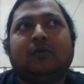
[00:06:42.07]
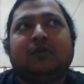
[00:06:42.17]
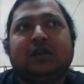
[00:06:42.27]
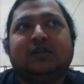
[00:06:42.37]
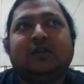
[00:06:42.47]

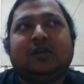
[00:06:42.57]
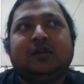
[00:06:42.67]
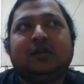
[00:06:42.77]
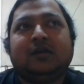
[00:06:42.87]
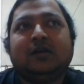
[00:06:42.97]
authentic
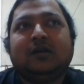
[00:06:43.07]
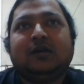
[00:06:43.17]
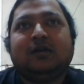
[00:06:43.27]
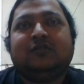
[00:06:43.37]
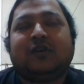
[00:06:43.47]

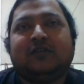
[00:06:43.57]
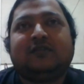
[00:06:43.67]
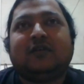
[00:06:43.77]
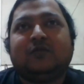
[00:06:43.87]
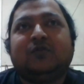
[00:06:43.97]

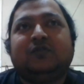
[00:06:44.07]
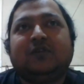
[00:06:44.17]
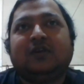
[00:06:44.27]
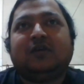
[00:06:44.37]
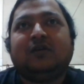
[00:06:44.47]
tryst, I would
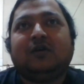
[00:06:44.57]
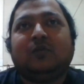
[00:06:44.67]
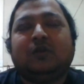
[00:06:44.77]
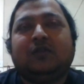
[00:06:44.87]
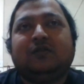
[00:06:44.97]
say,
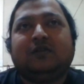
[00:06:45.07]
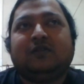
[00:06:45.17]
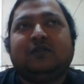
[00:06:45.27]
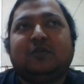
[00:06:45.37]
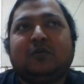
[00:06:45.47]
with
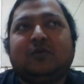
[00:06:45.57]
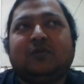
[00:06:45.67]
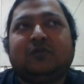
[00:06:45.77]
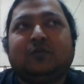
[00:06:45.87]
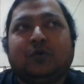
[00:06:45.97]
cinema
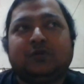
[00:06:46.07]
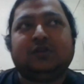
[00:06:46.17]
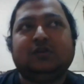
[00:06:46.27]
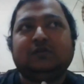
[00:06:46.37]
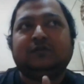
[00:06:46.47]
was
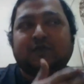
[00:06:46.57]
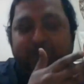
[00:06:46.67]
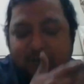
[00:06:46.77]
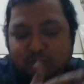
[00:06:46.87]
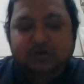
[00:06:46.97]
watching the
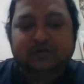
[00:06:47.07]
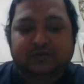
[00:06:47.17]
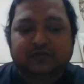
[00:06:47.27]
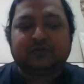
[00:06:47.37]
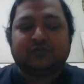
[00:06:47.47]

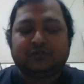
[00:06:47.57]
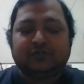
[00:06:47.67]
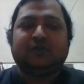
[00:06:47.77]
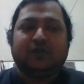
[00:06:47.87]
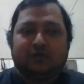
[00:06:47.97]
filmography of
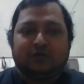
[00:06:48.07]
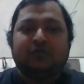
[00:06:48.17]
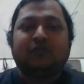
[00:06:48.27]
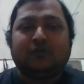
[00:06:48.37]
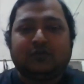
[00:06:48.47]
Satyajit Ray on a
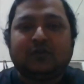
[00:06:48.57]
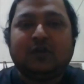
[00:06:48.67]
trot,